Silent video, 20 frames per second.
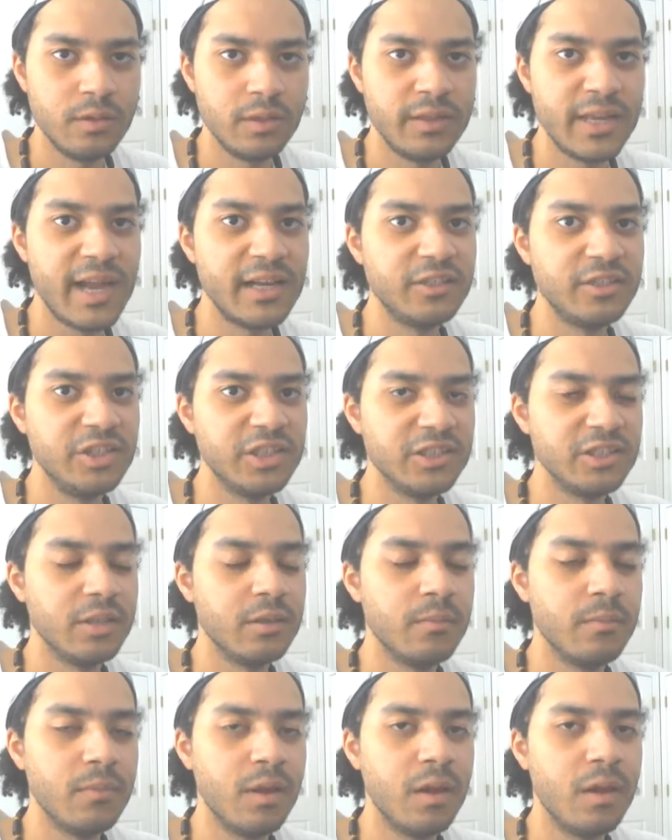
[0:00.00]
not just
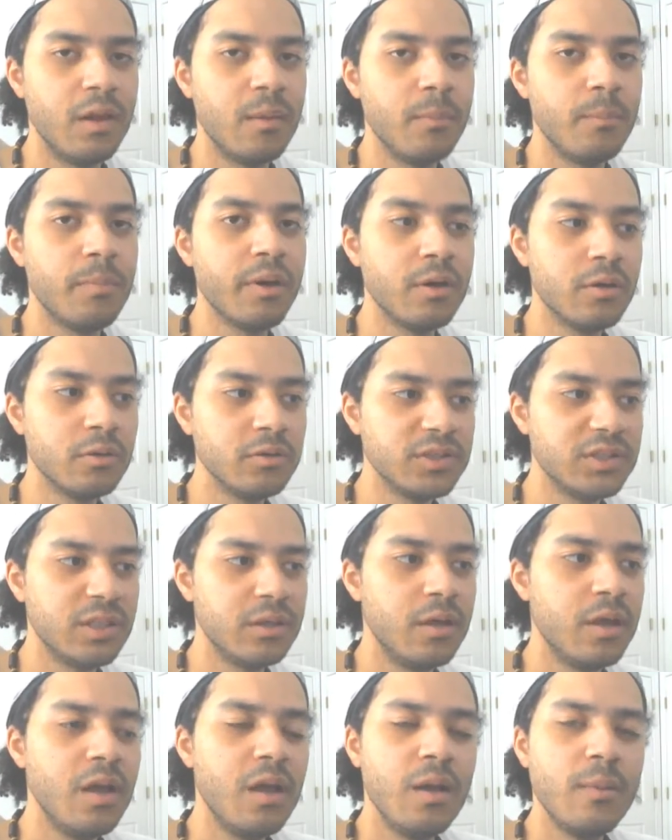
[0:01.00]
the
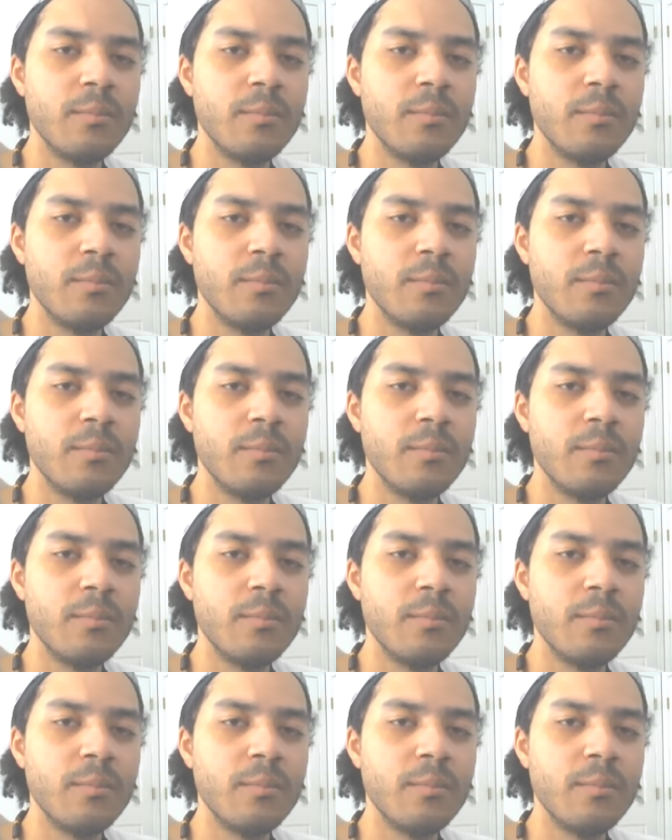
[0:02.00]
person,